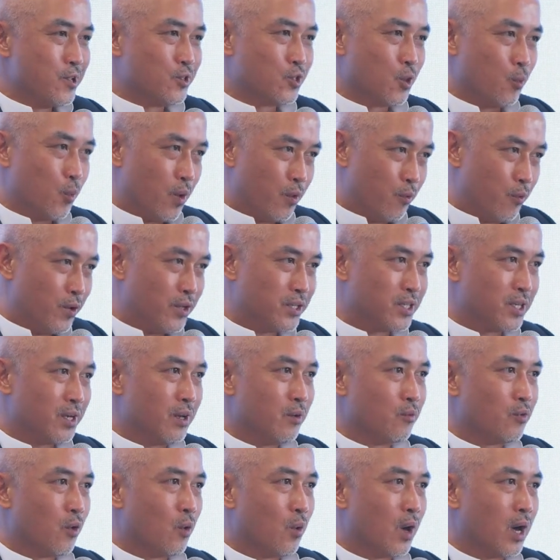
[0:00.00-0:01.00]
So we
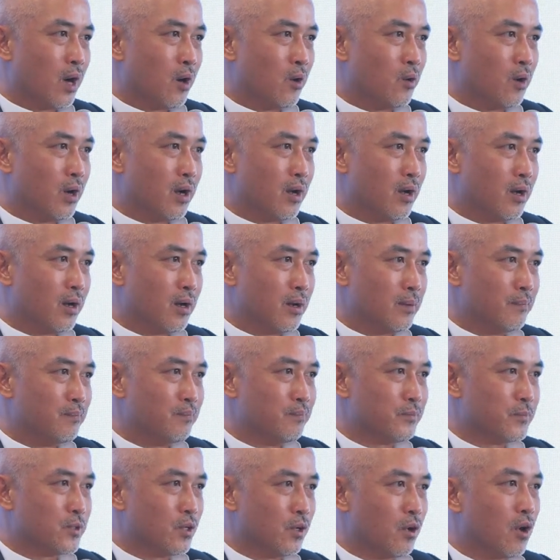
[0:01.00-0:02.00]
recently roll out
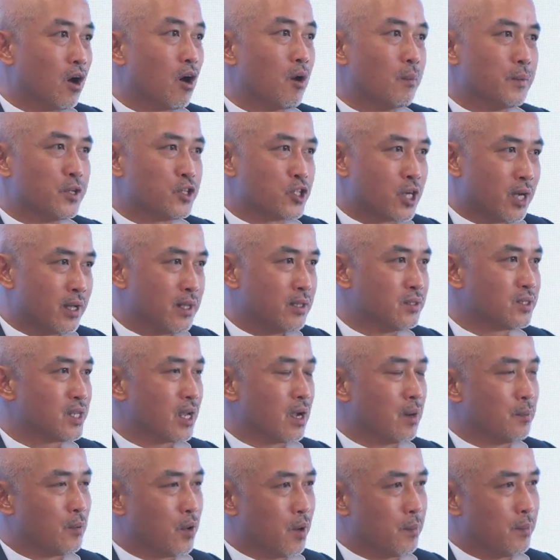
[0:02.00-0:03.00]
Omnichannel in
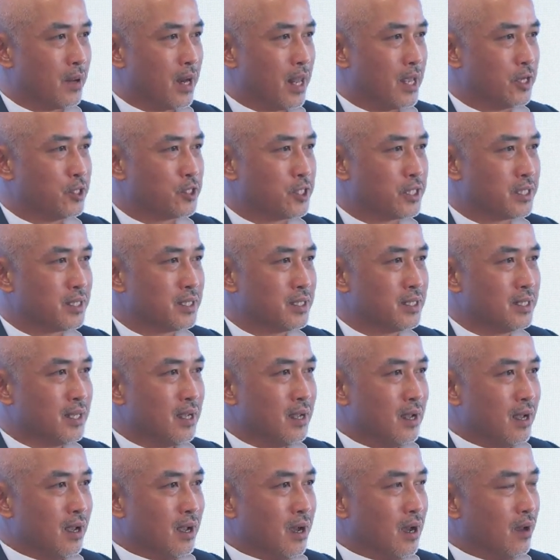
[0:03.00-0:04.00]
Singapore, Malaysia.
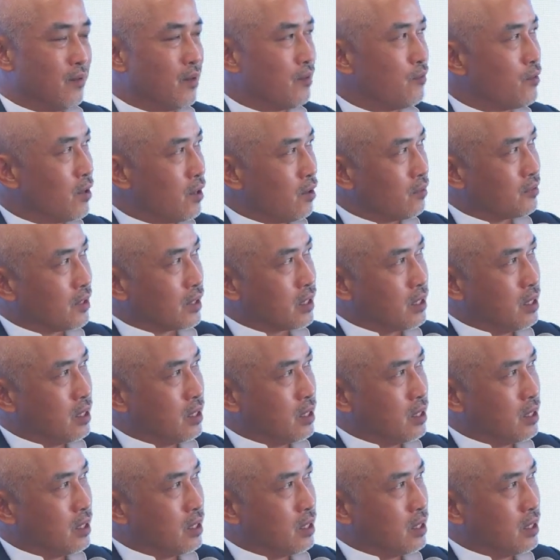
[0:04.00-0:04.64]
I think one of the